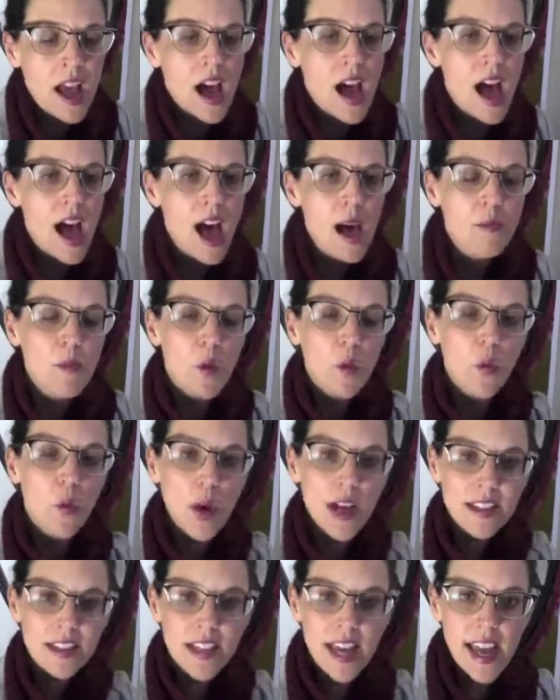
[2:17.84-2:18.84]

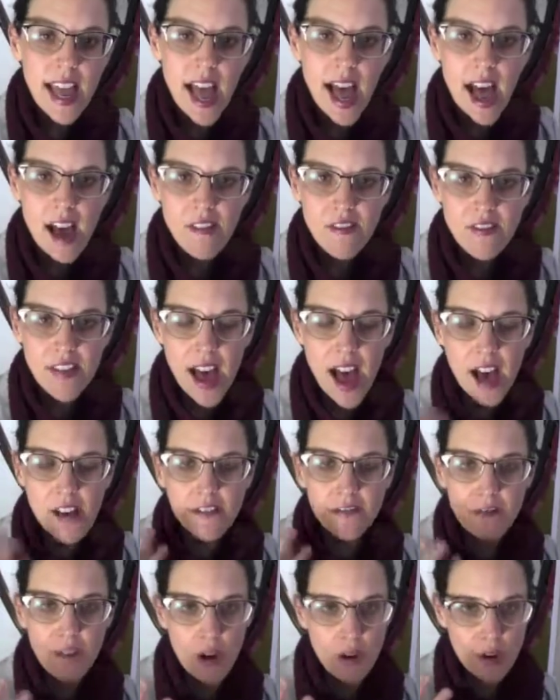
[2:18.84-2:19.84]
Once I have that
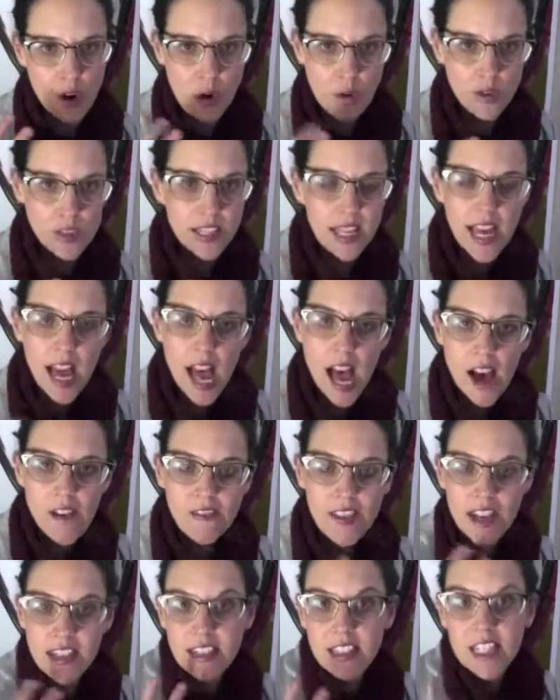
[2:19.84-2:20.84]
photo, once I have
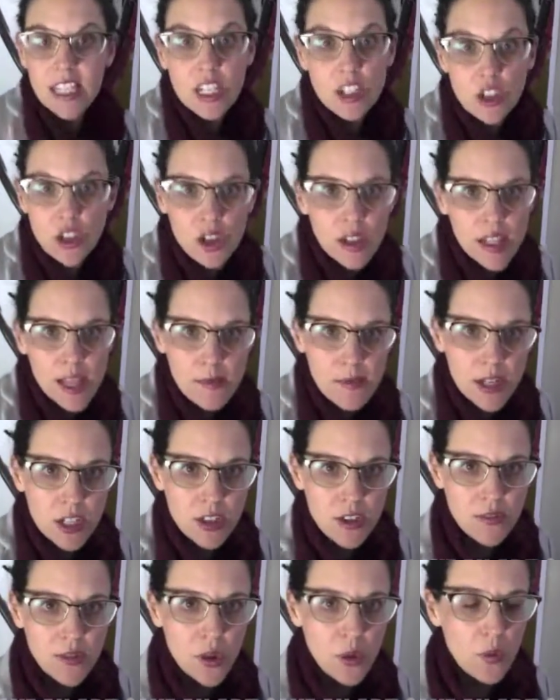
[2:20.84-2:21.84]
that digital image
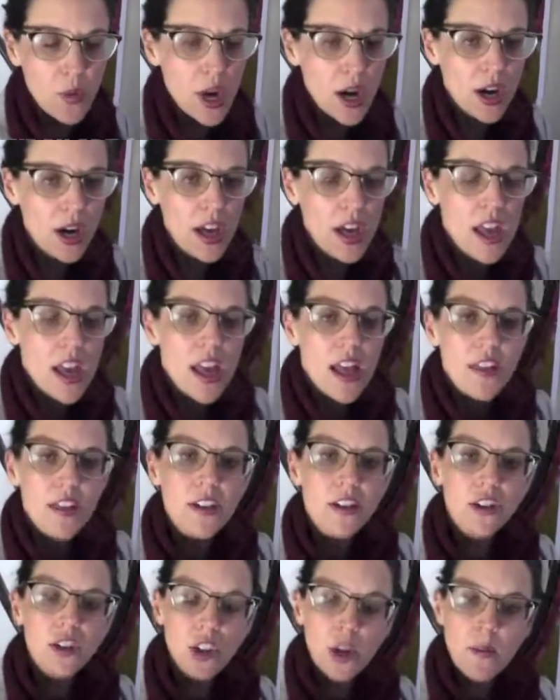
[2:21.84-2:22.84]
of their work,
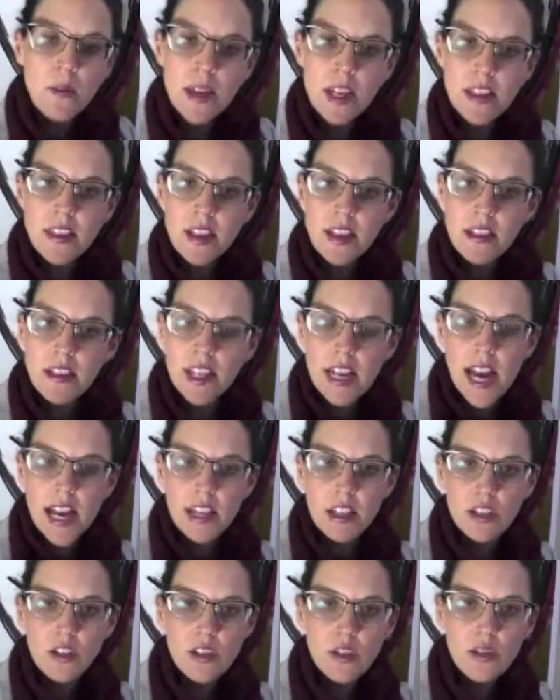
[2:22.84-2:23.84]
there's so many things that I
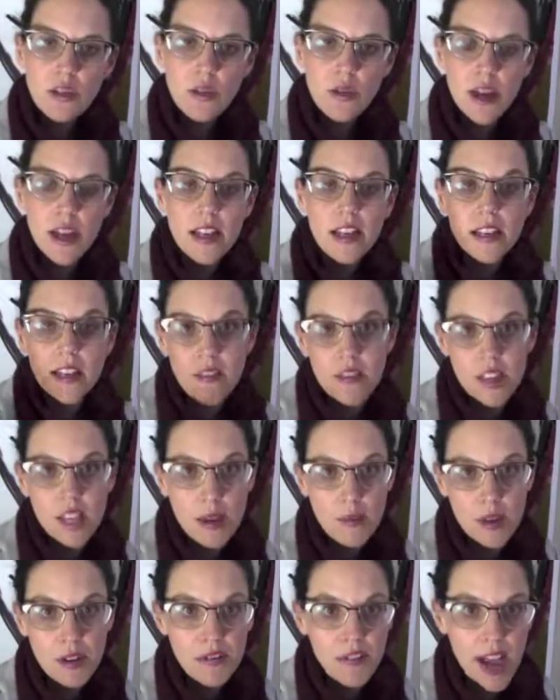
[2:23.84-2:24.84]
can do to it in giving
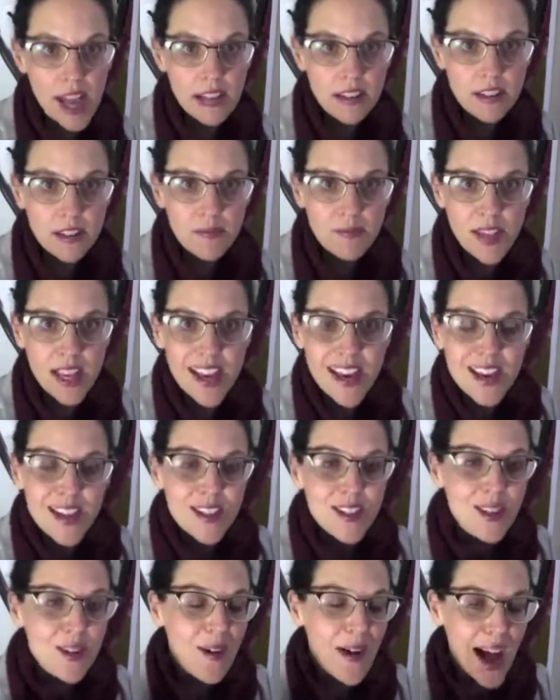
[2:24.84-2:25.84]
them advice.
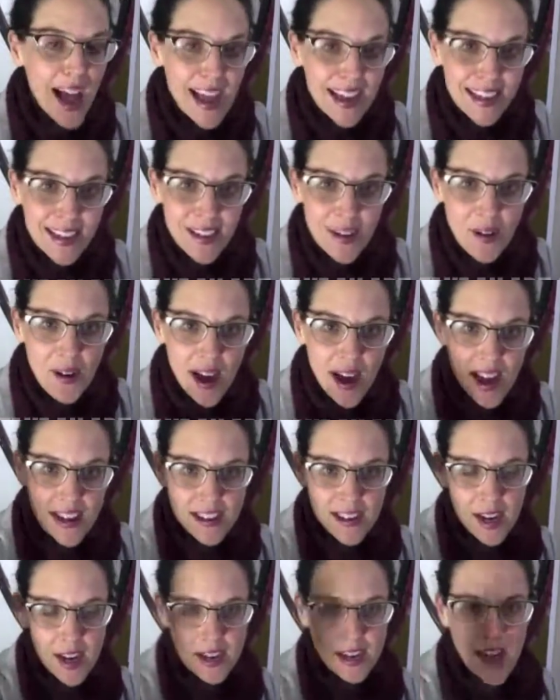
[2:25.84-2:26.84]
So I can go ahead
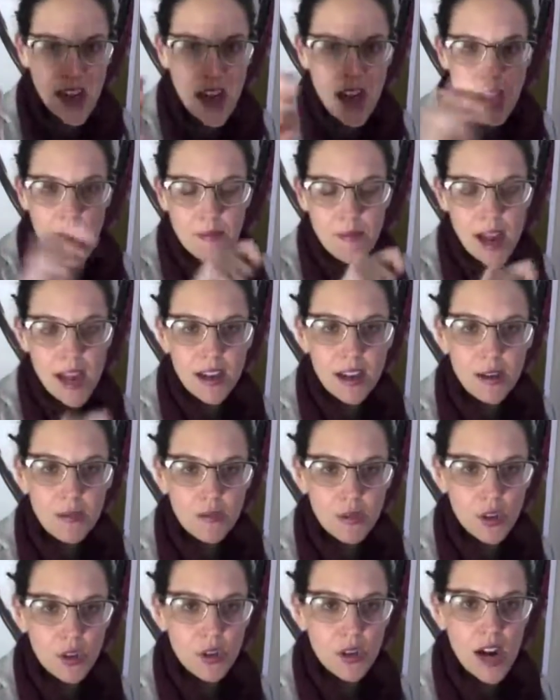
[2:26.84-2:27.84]
and on my
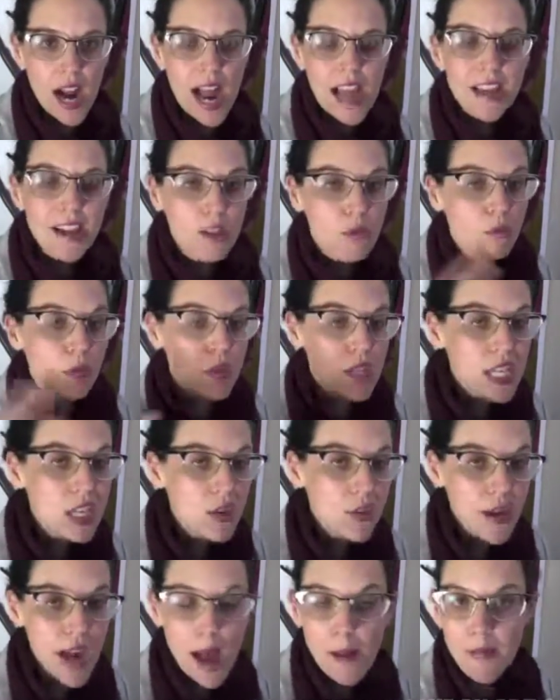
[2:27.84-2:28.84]
computer, I can
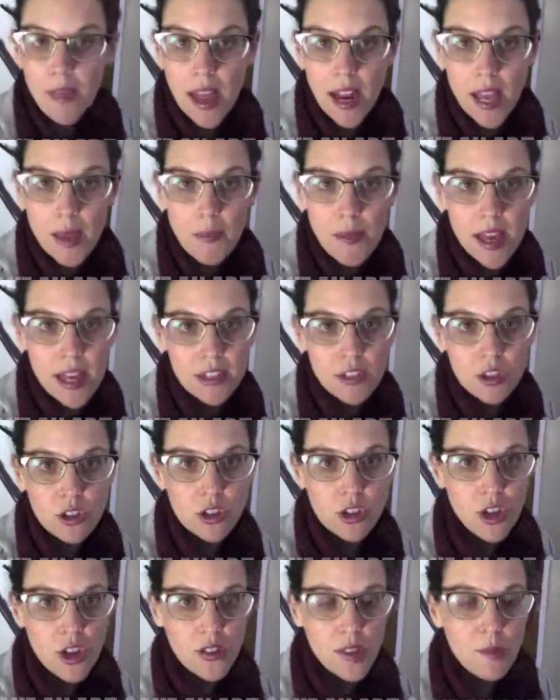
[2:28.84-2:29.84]
recrop that image and
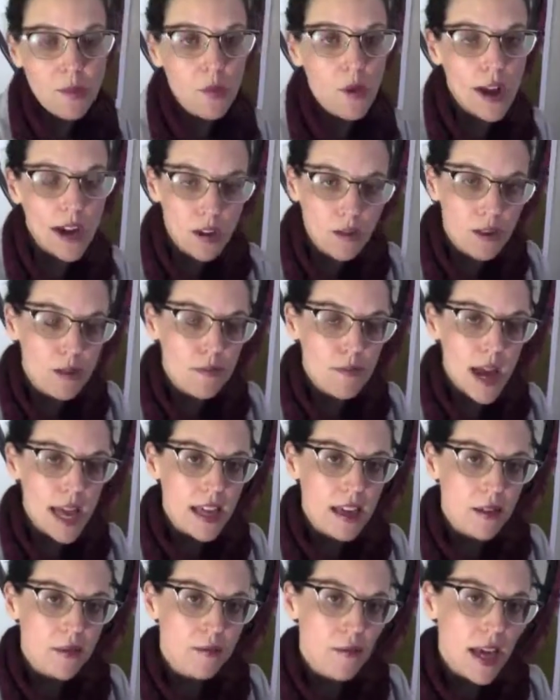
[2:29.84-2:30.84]
show them what it
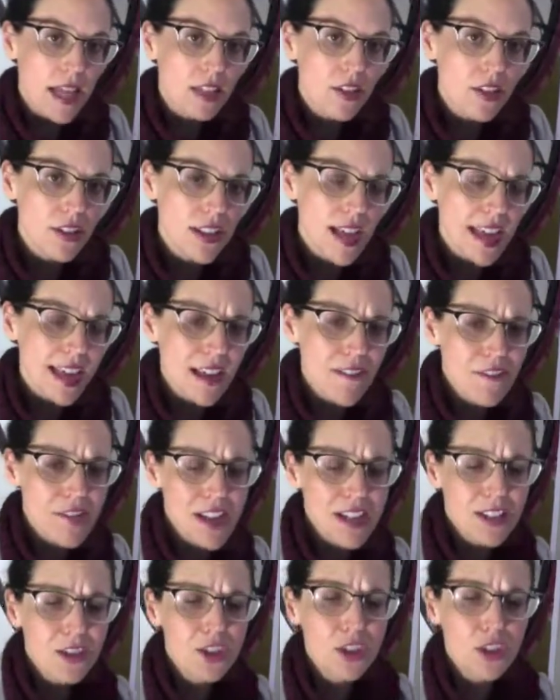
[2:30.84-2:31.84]
might look like if
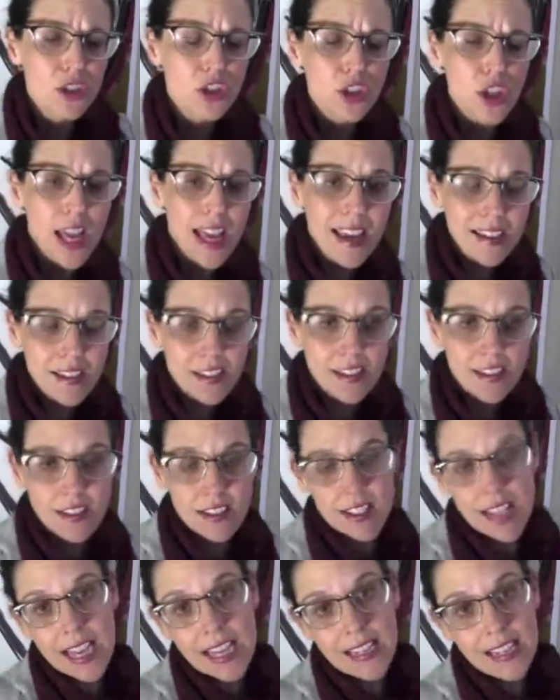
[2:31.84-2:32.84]
they just
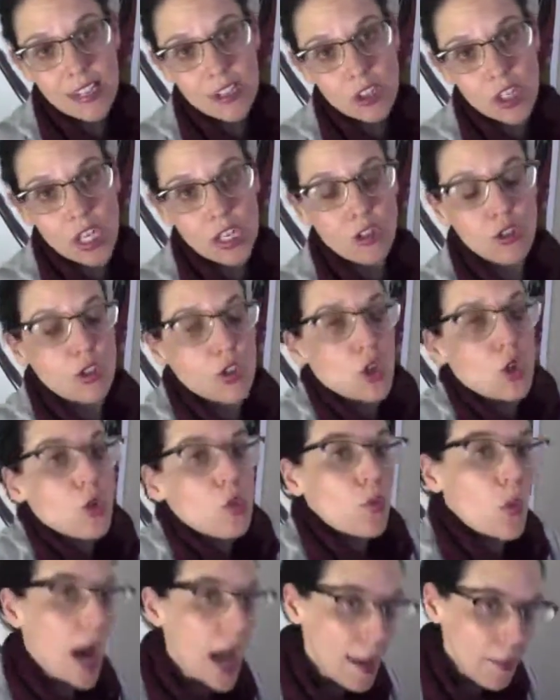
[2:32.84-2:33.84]
slightly change the
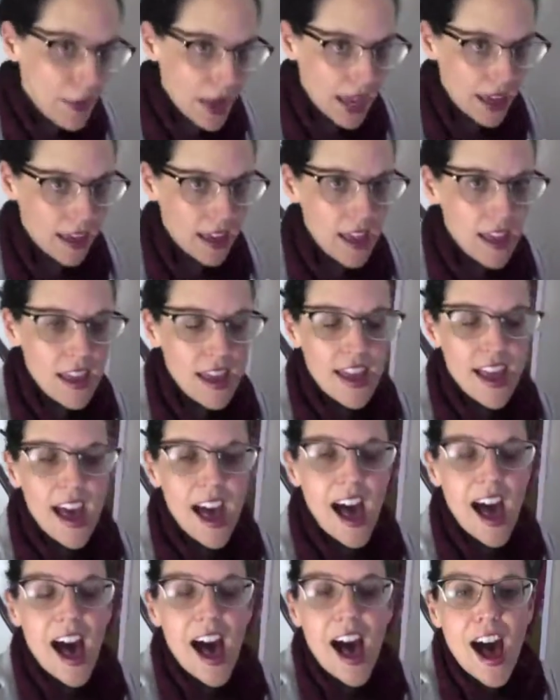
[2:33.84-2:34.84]
cropping
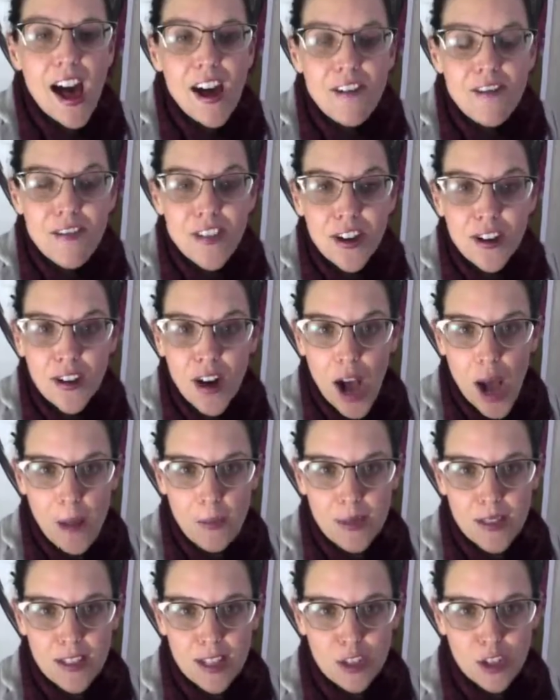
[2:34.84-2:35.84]
of their
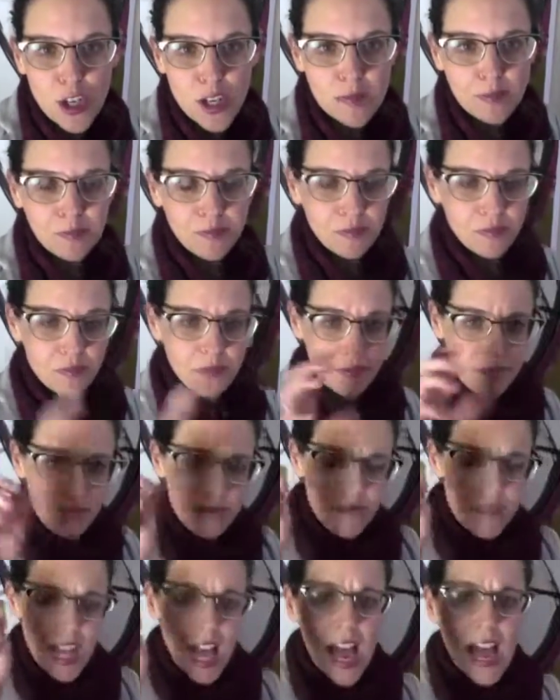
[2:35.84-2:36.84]
composition.
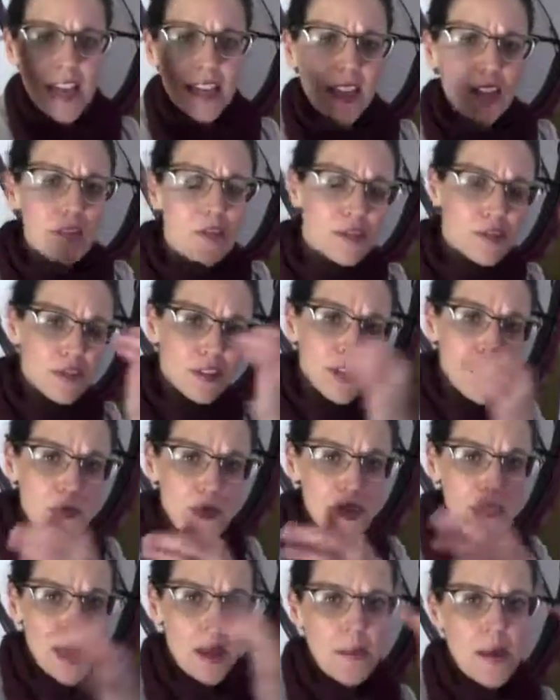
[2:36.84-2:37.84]
I can flip
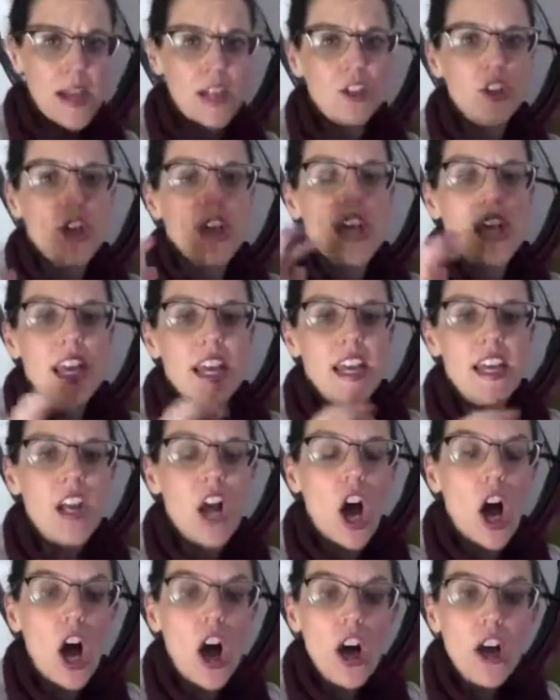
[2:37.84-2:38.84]
the image in
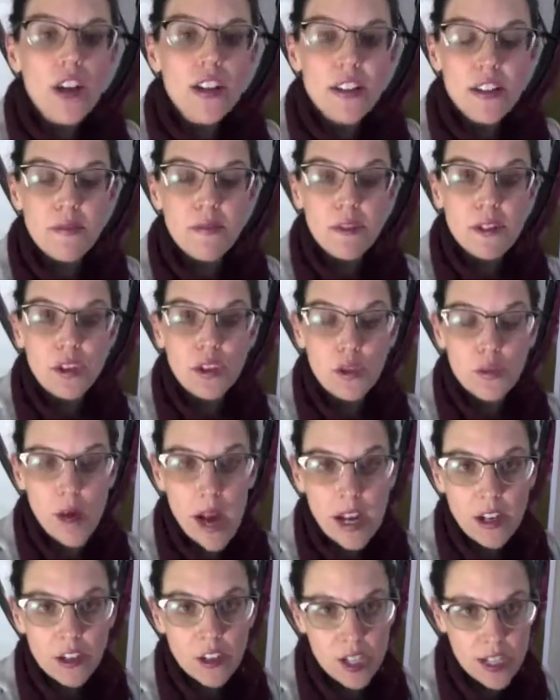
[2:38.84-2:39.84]
all different
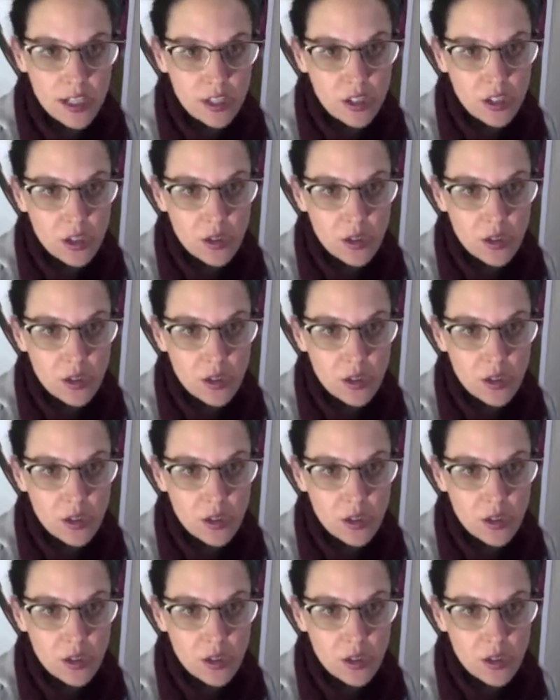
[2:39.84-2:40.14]
directions.